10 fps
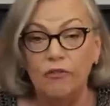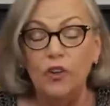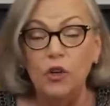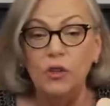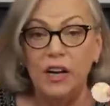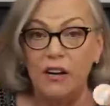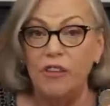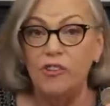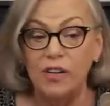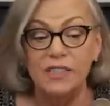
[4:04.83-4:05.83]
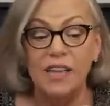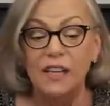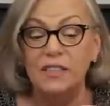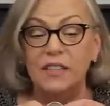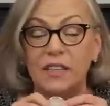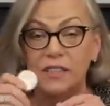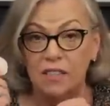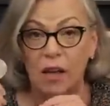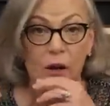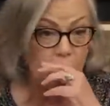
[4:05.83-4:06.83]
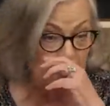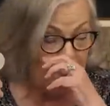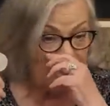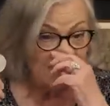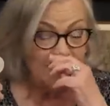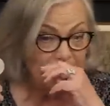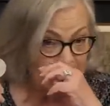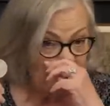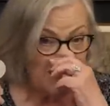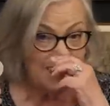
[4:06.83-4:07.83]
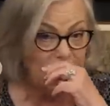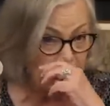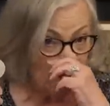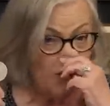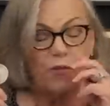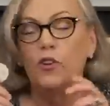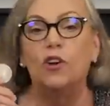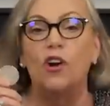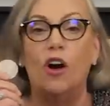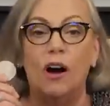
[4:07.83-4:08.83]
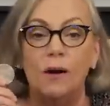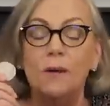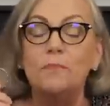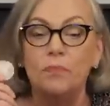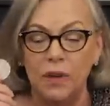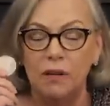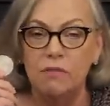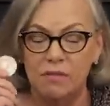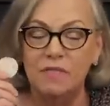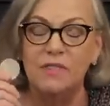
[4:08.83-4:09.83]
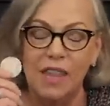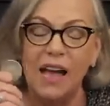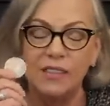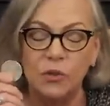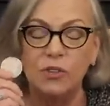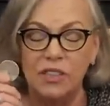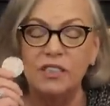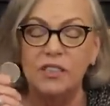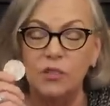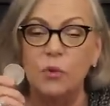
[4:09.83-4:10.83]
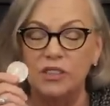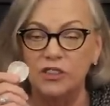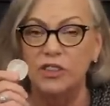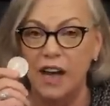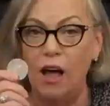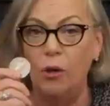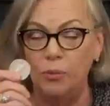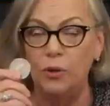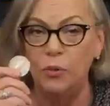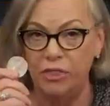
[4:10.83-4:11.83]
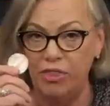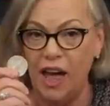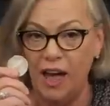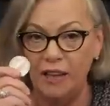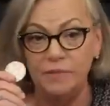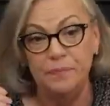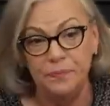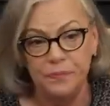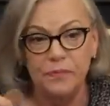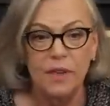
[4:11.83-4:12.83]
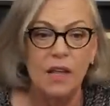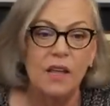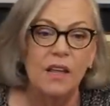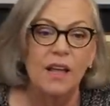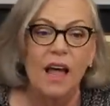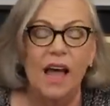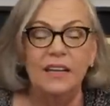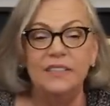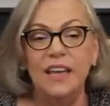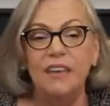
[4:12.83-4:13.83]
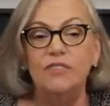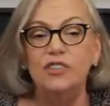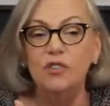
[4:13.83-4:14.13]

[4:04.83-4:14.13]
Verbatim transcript: food and other necessities go, gasoline, et cetera, for your car, that's this is what's going to help you with that. And David